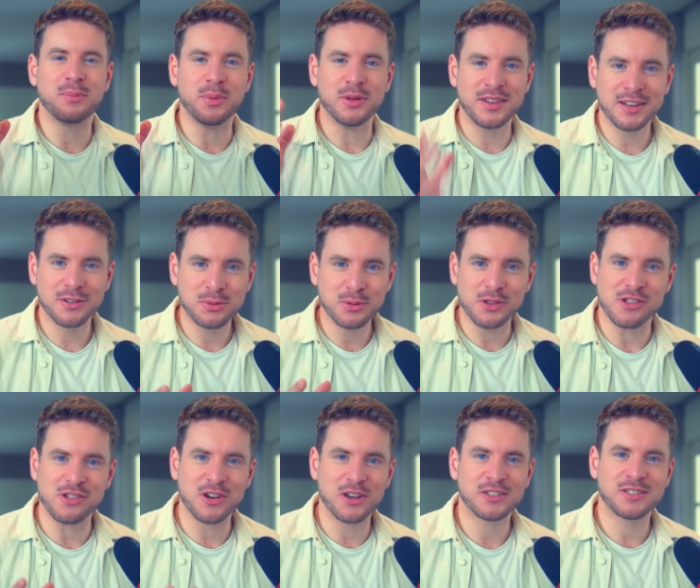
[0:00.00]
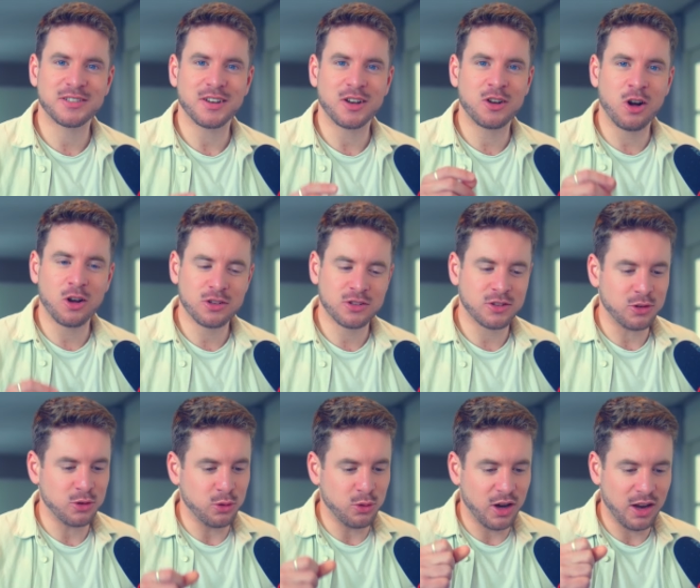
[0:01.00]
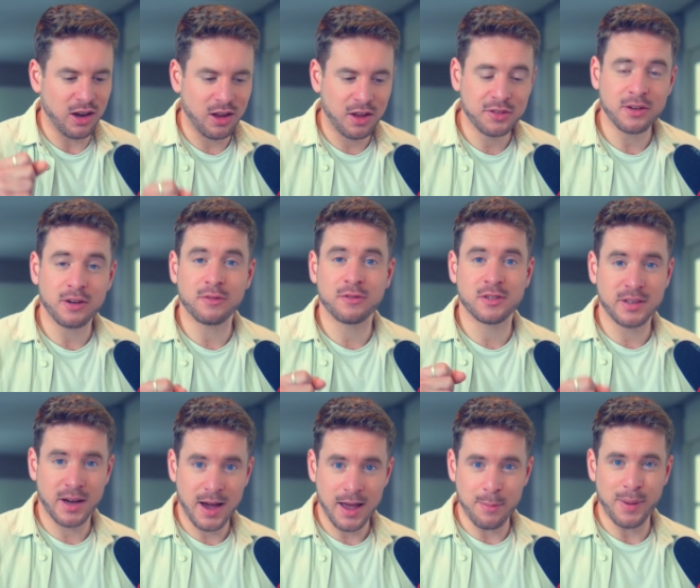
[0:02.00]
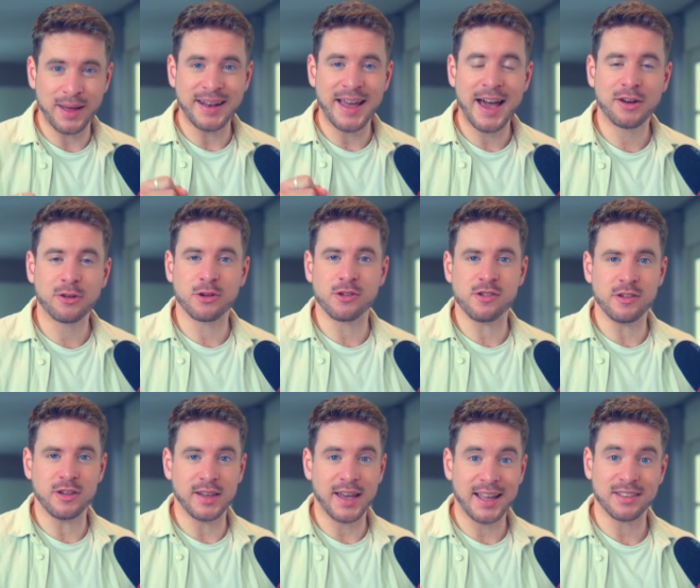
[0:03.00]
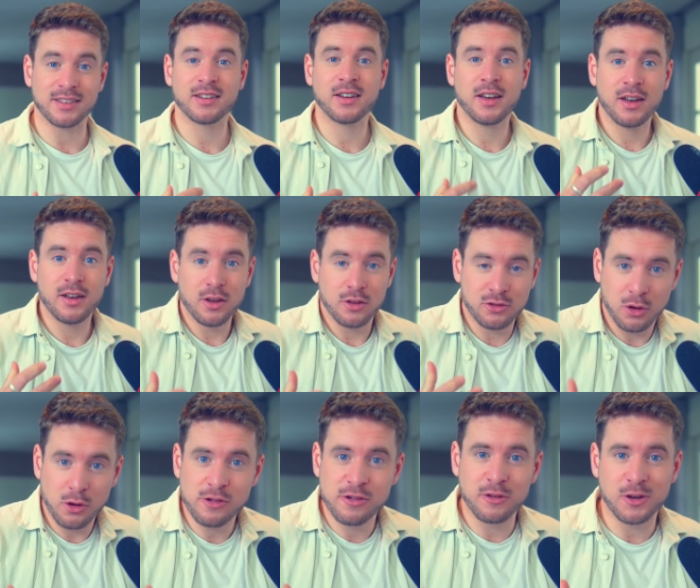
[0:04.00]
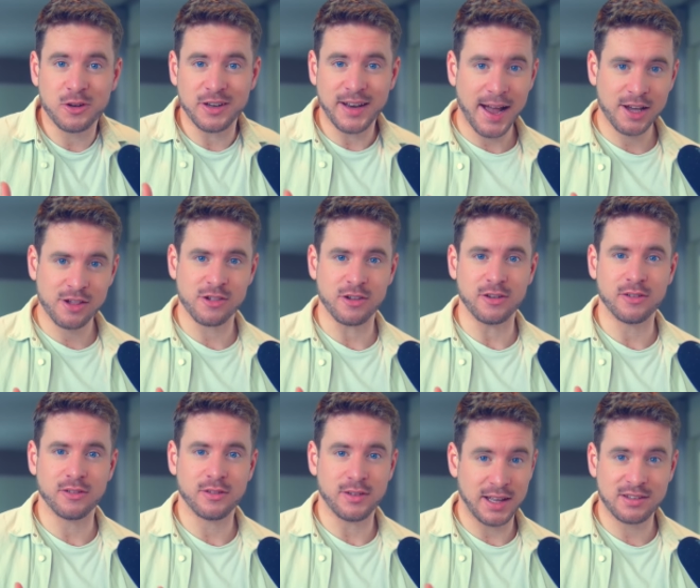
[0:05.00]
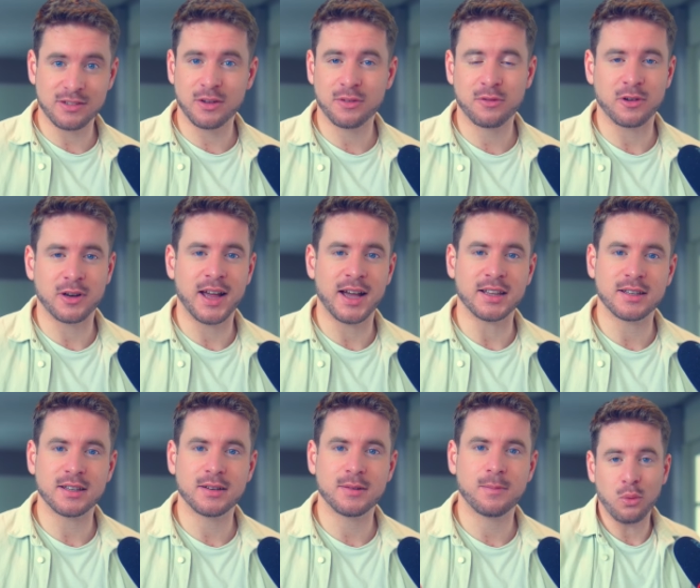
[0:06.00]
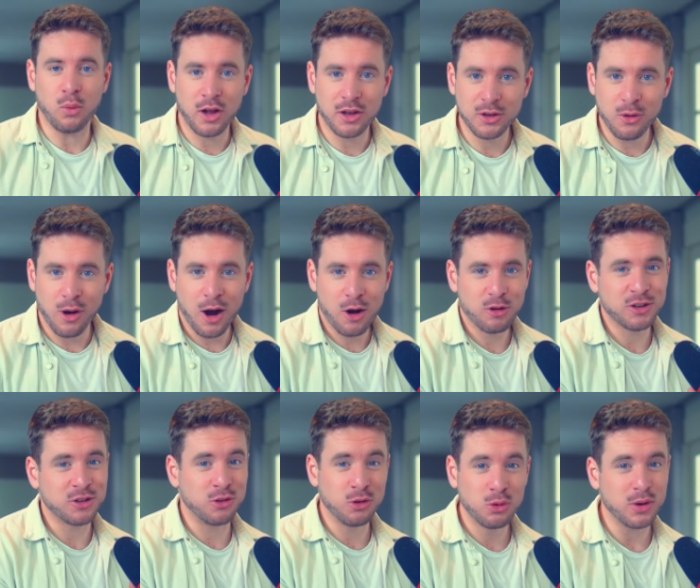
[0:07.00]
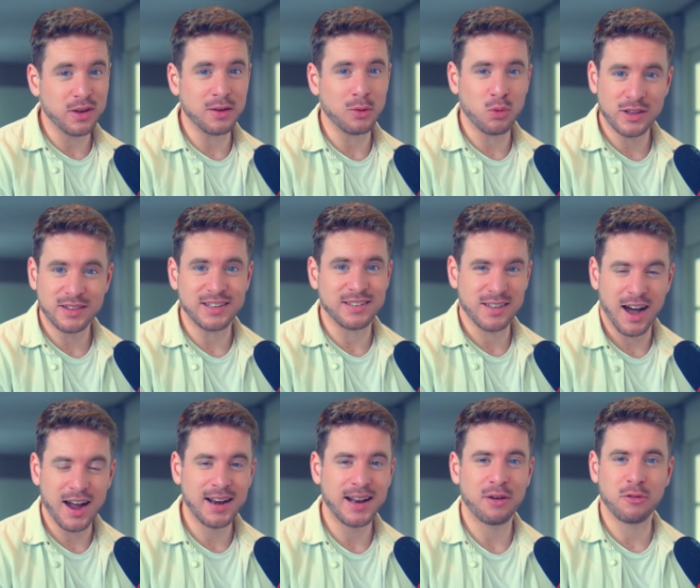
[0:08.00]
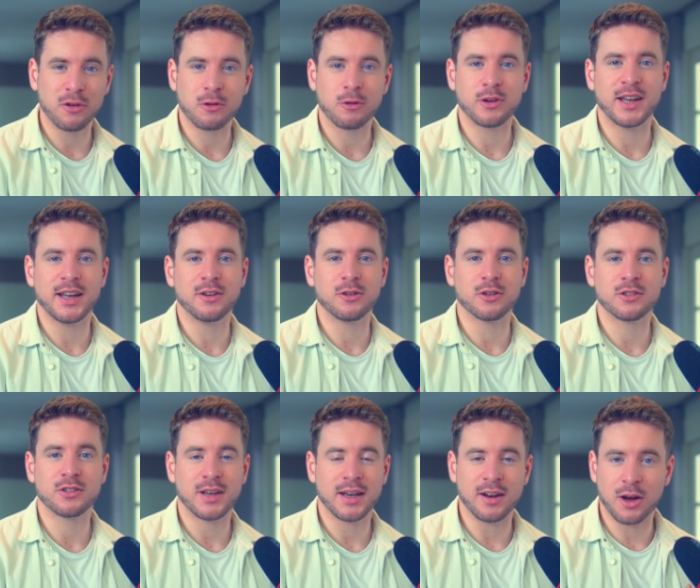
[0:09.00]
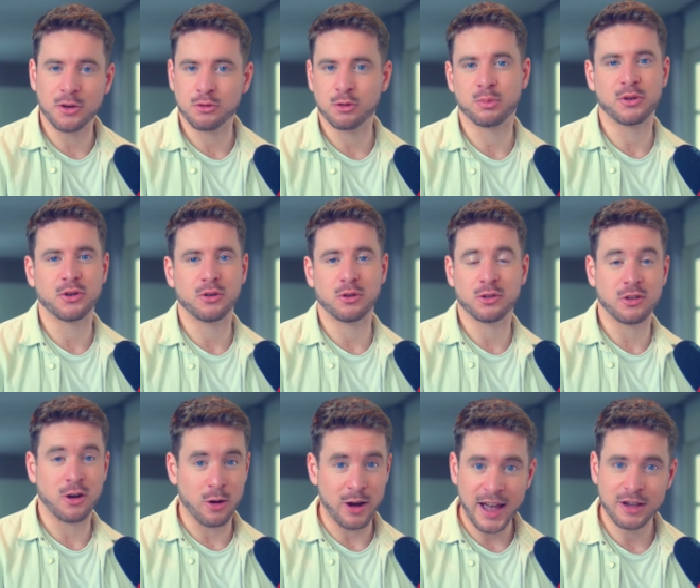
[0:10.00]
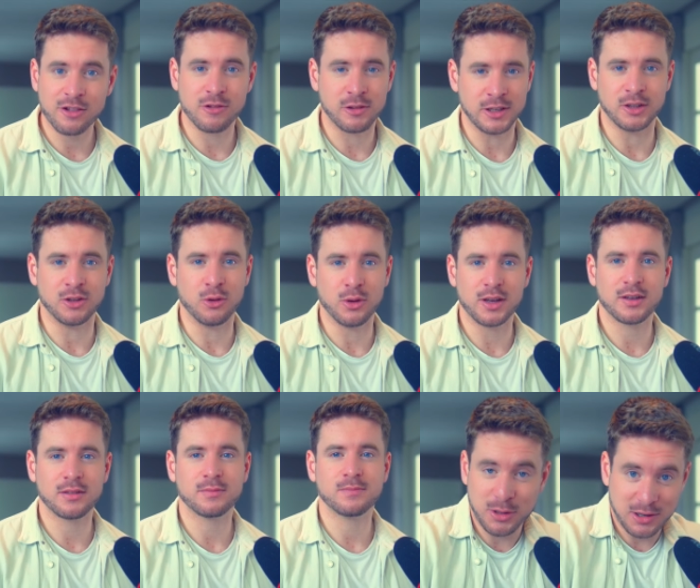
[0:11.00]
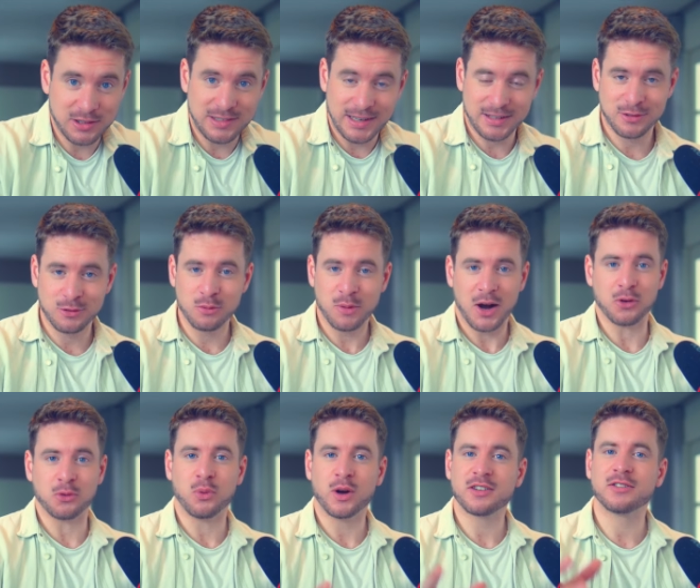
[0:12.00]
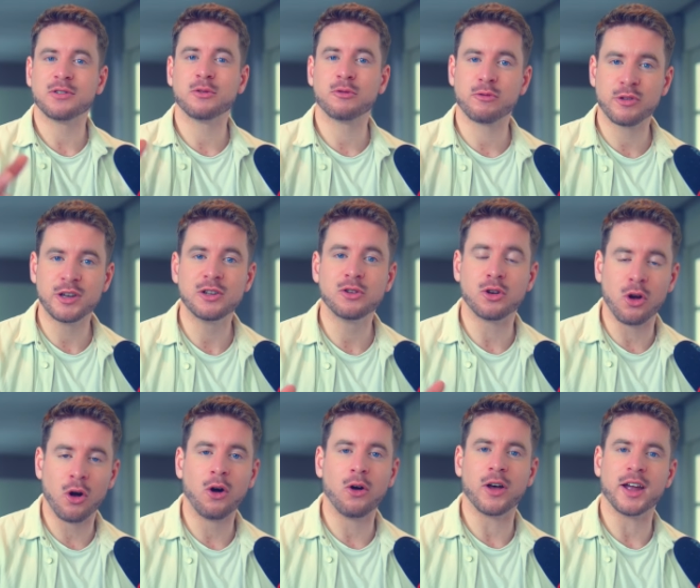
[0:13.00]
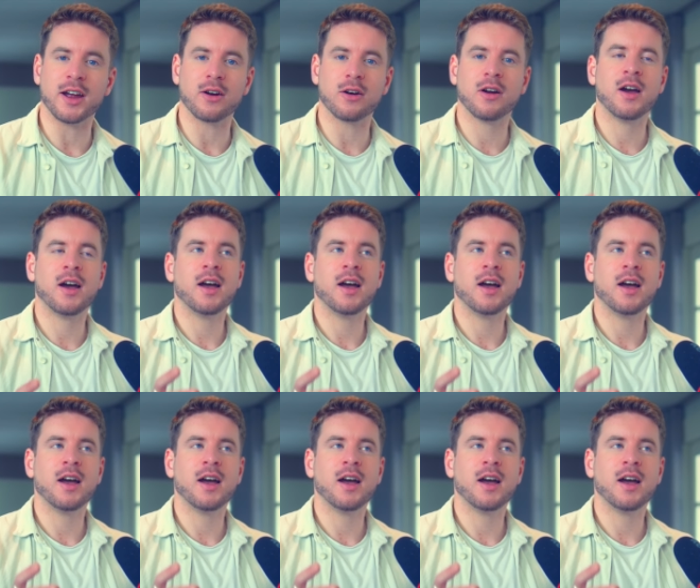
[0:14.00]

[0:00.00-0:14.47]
But this will just cost you a lot of time and energy and social connection, let's not forget, while you aren't doing what these high-level creators and entrepreneurs are actually doing. Because let's zoom out, what's the real goal here?